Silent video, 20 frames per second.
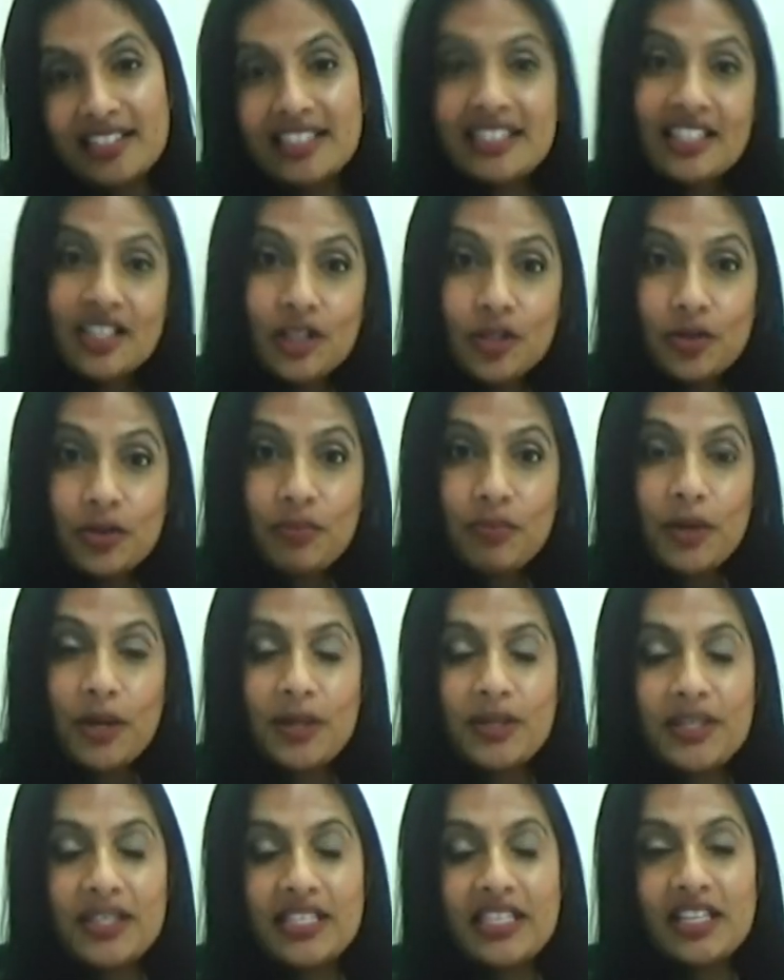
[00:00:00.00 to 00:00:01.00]
see you in
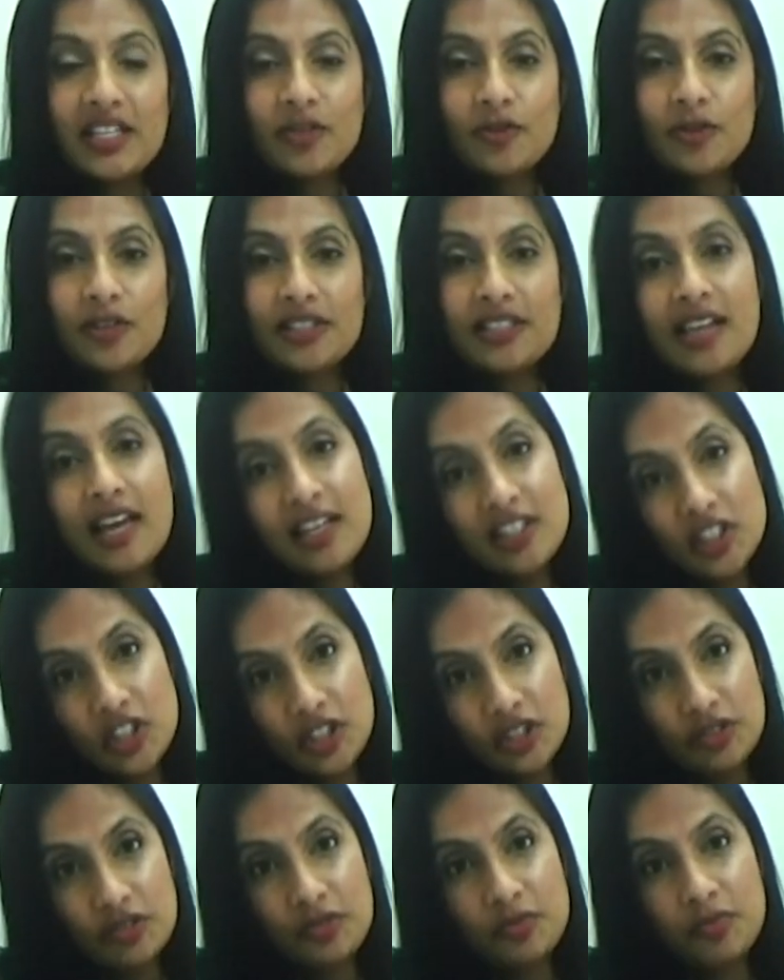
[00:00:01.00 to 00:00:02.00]
person or
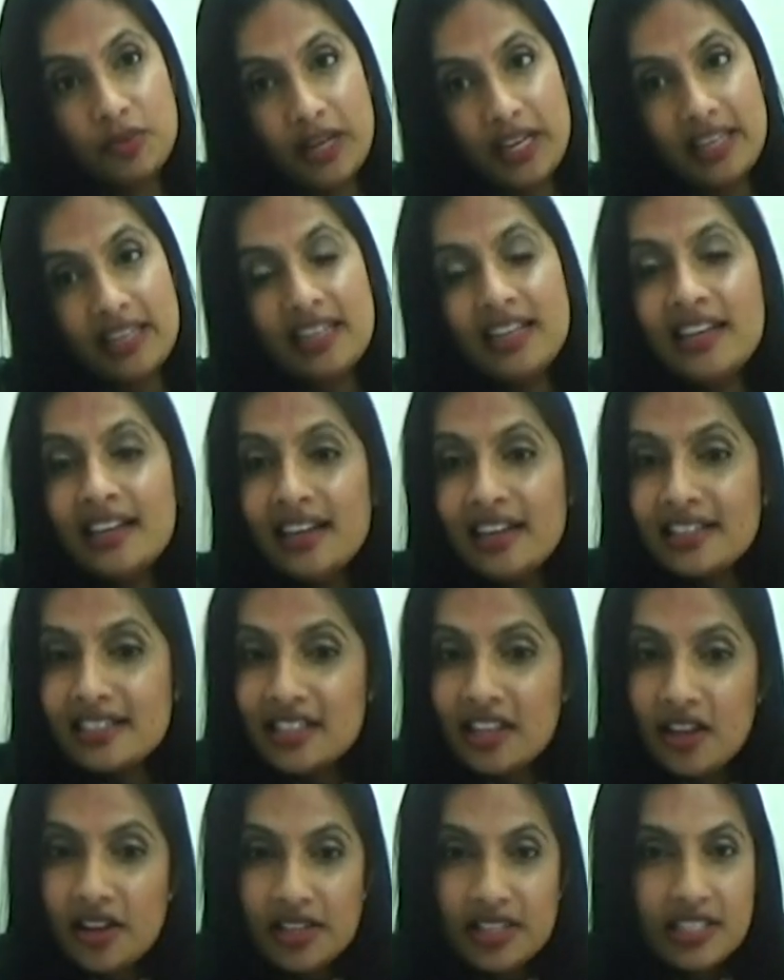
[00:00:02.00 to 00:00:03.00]
touch you, but as
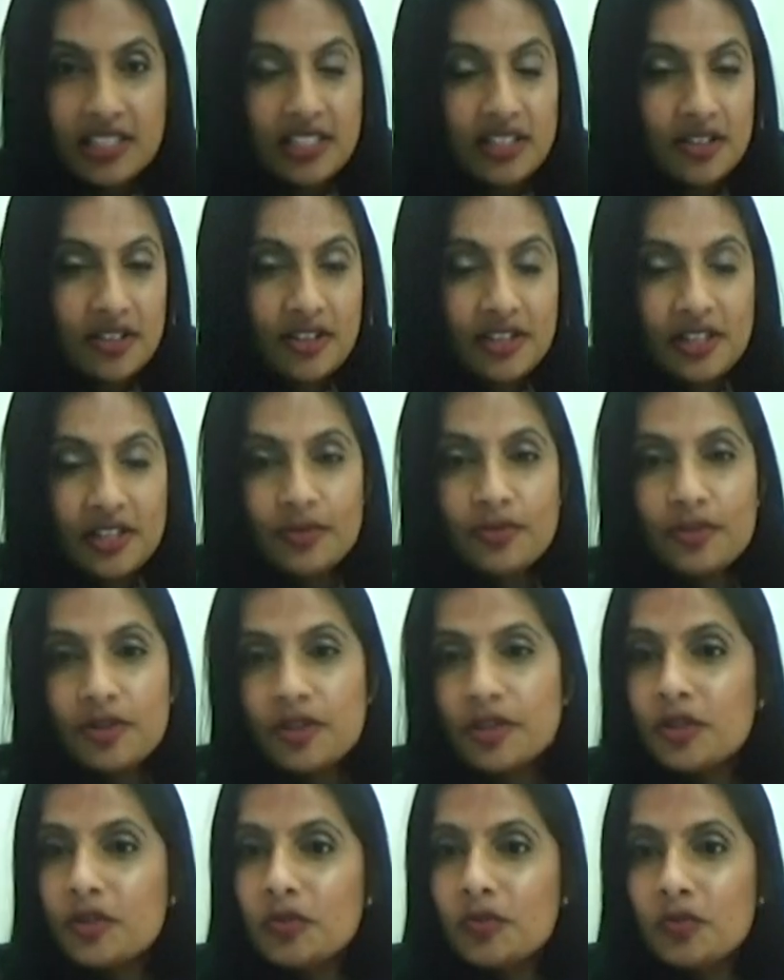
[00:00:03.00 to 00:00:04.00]
long as you're in a
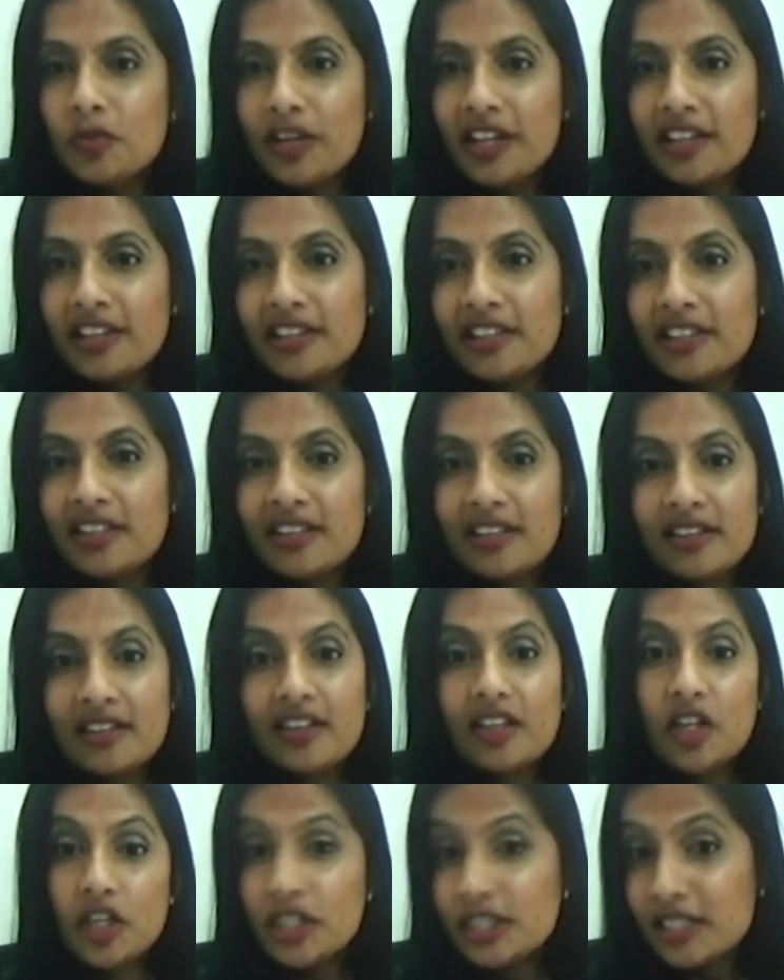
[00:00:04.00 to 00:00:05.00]
room with
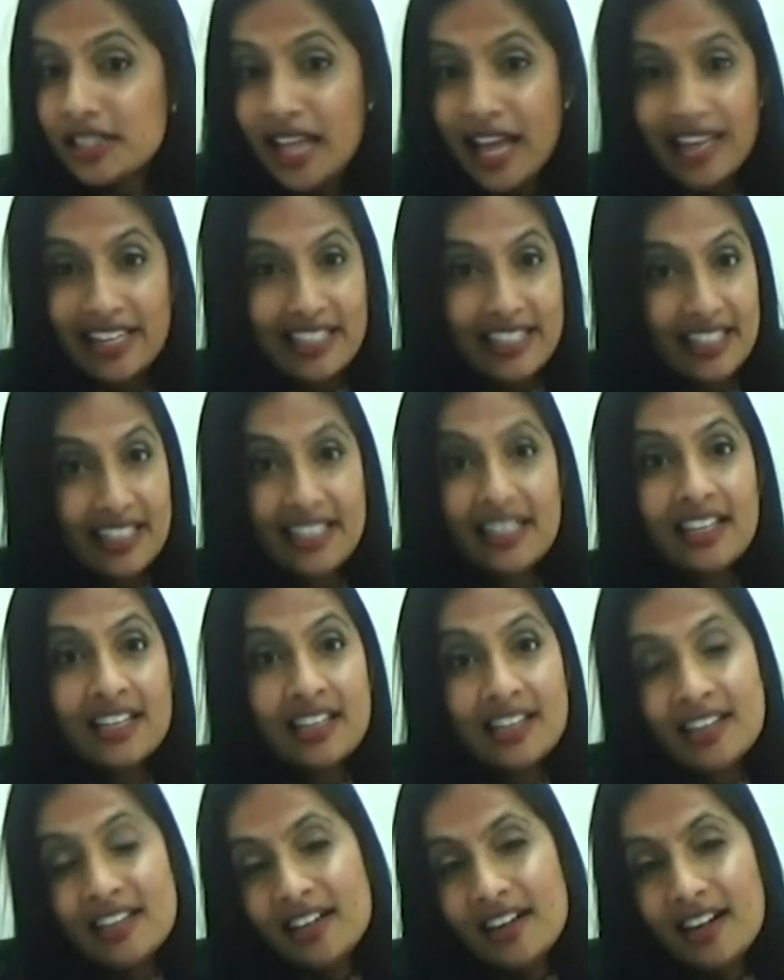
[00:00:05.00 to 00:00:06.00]
good lighting
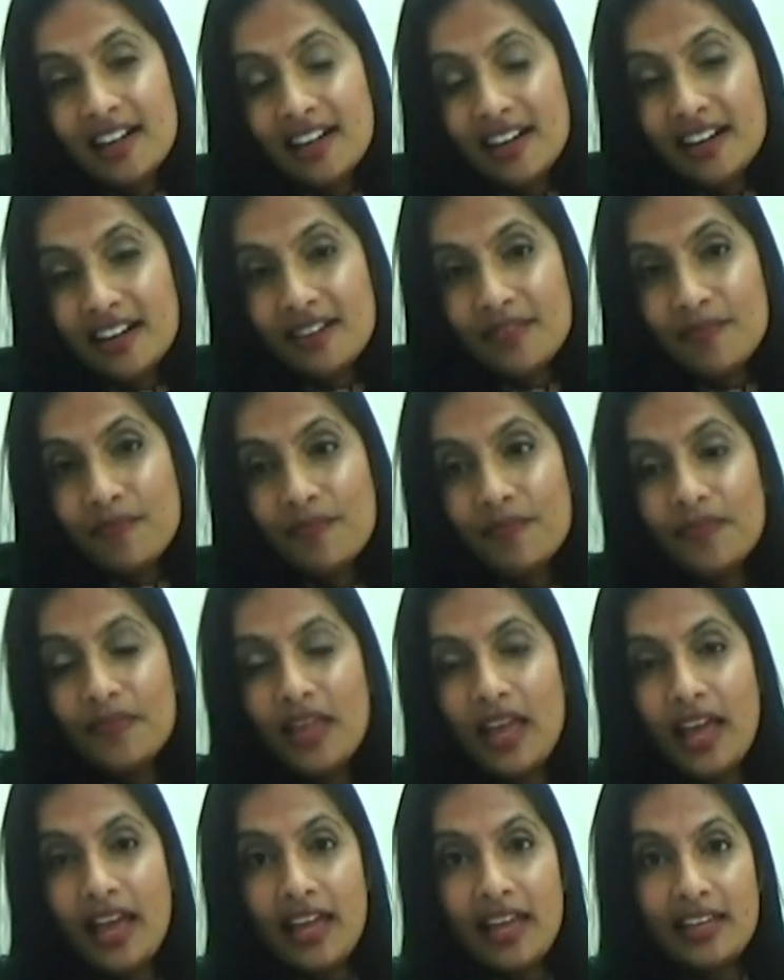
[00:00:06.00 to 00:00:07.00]

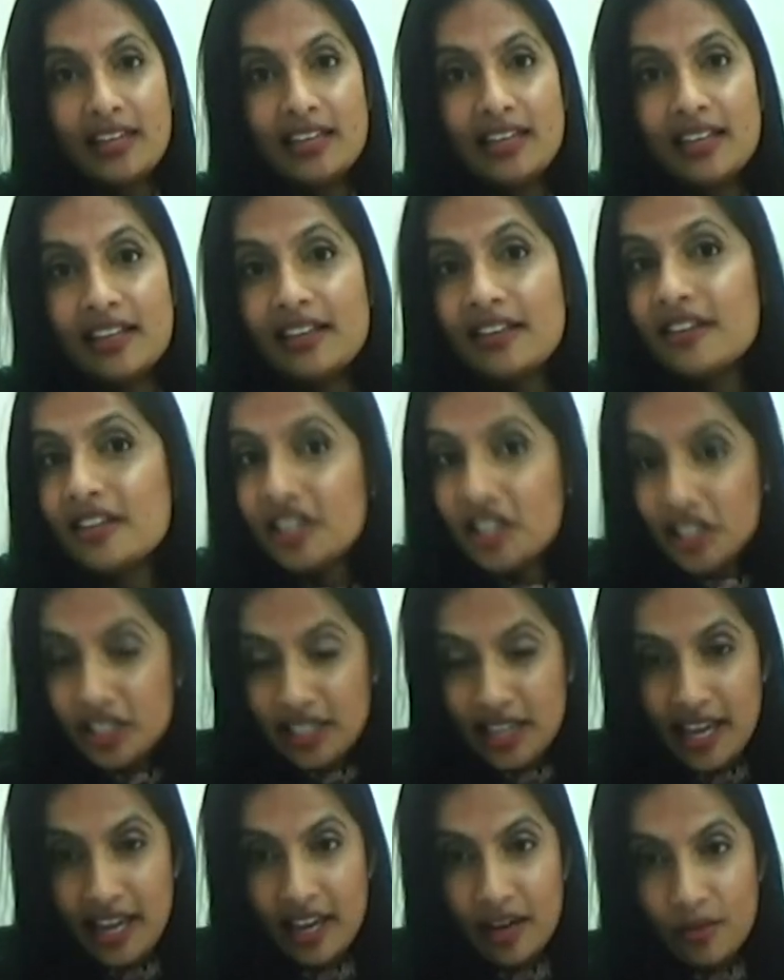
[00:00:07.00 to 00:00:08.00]
and a
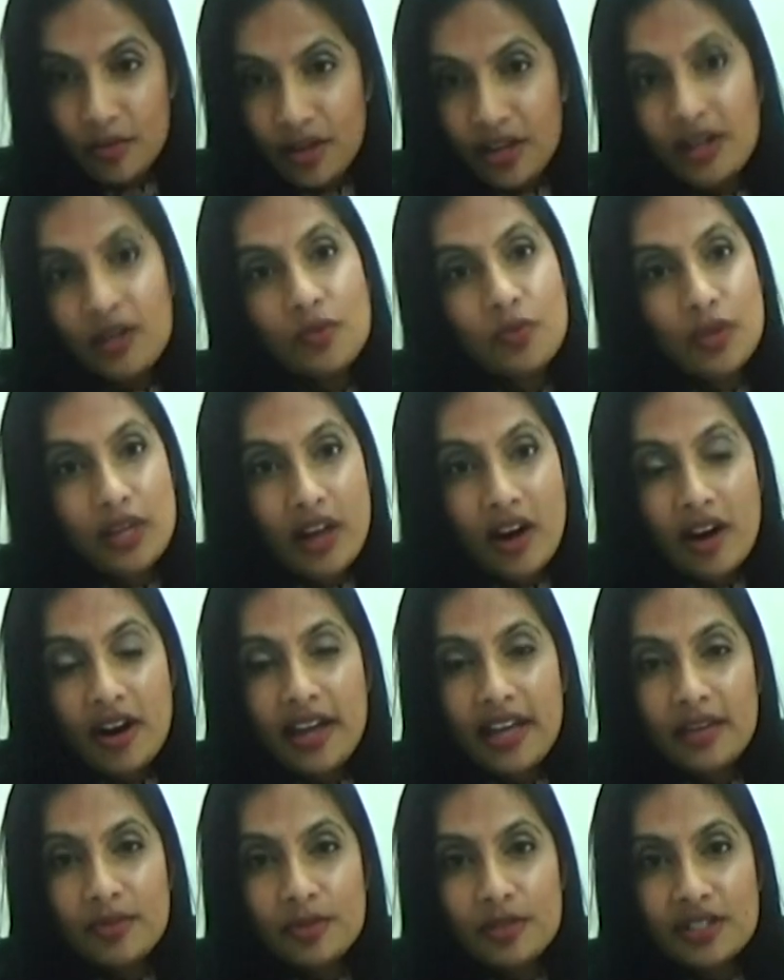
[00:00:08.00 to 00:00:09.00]
good camera, we are
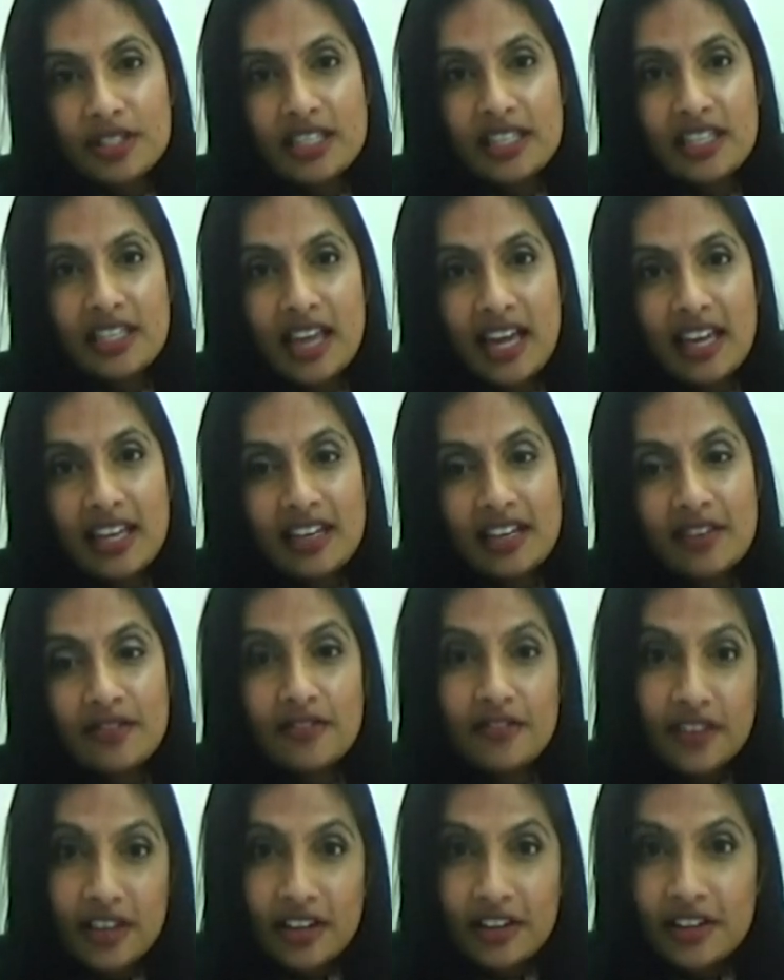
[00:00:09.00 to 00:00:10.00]
able to get
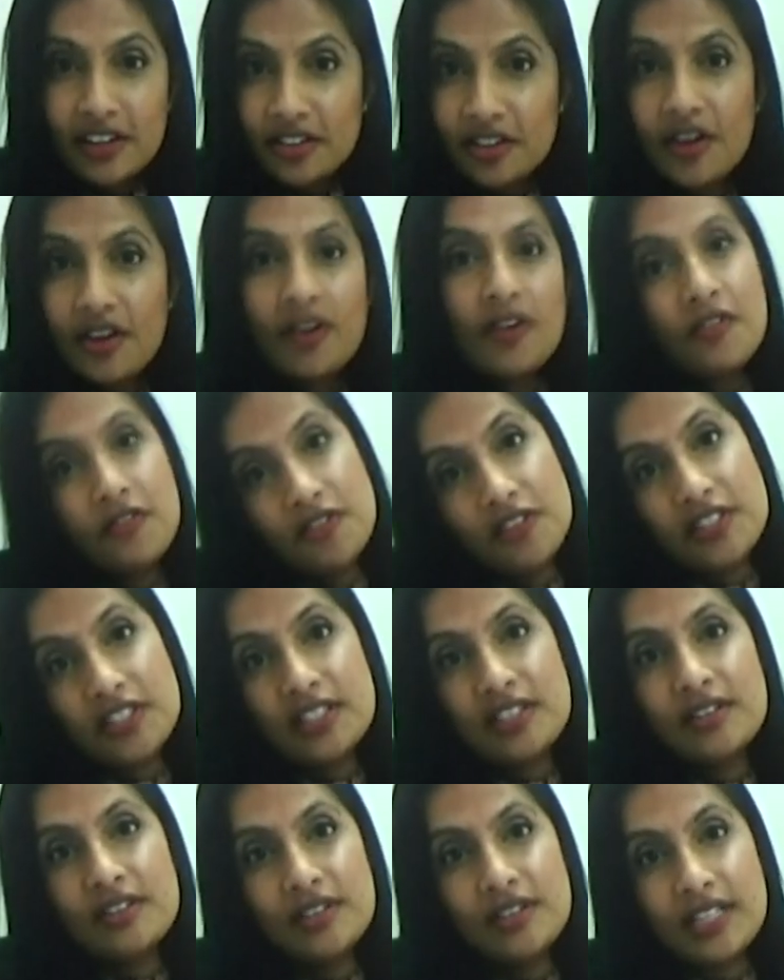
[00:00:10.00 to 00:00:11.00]
a very thorough
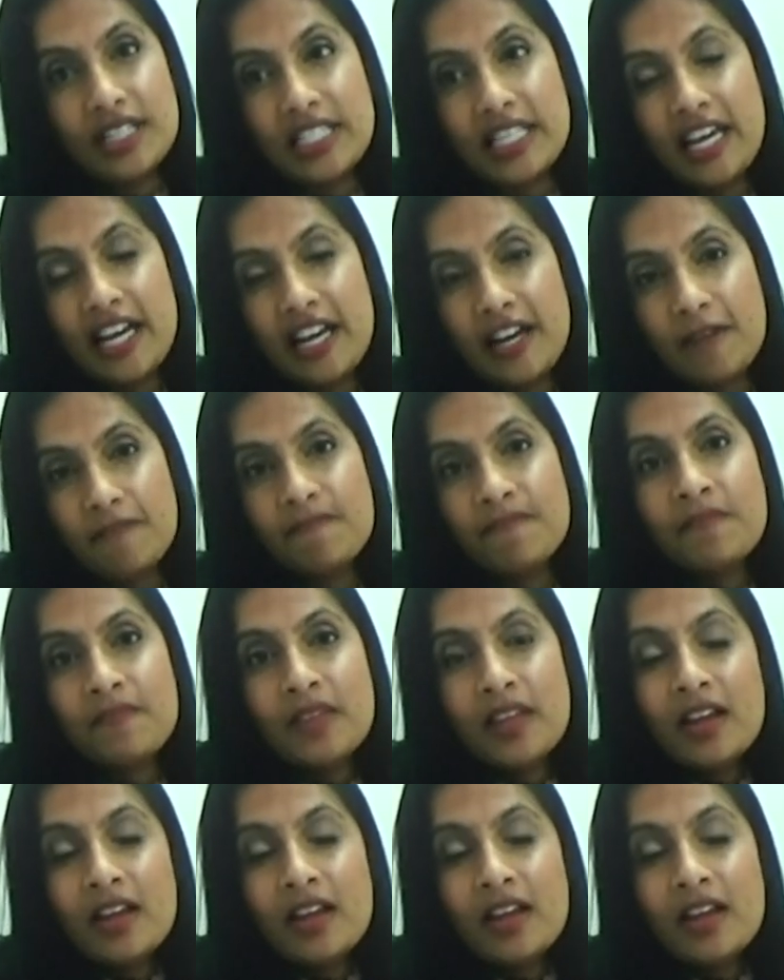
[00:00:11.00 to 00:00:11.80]
physical exam.